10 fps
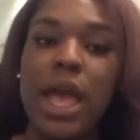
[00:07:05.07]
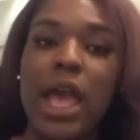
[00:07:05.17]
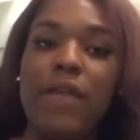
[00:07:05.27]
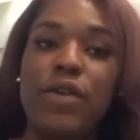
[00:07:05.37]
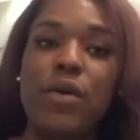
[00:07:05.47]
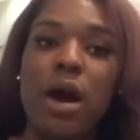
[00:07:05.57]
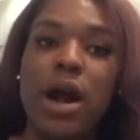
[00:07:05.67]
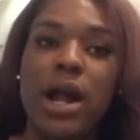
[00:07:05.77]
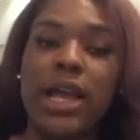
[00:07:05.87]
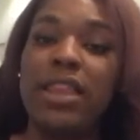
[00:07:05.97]
If you
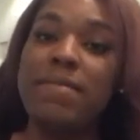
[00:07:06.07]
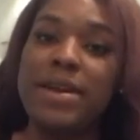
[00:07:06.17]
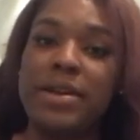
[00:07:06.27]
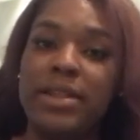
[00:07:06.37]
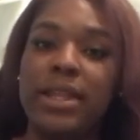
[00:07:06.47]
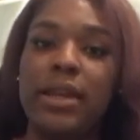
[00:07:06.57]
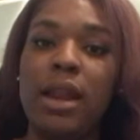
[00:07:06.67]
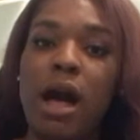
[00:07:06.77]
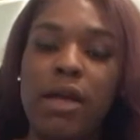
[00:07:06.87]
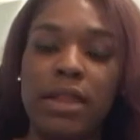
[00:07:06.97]
are experiencing
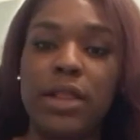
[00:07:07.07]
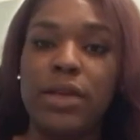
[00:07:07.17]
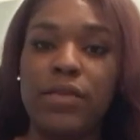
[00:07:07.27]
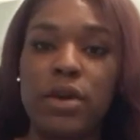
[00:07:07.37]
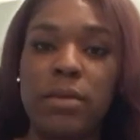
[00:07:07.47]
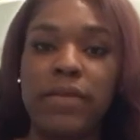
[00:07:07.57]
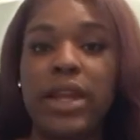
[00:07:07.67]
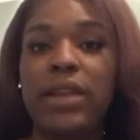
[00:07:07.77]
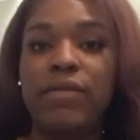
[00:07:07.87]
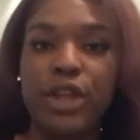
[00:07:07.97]
loss in the form of
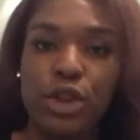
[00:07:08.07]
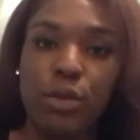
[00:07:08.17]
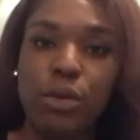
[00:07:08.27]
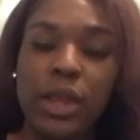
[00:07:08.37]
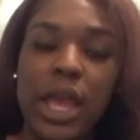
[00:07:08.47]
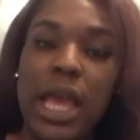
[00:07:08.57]
individuals,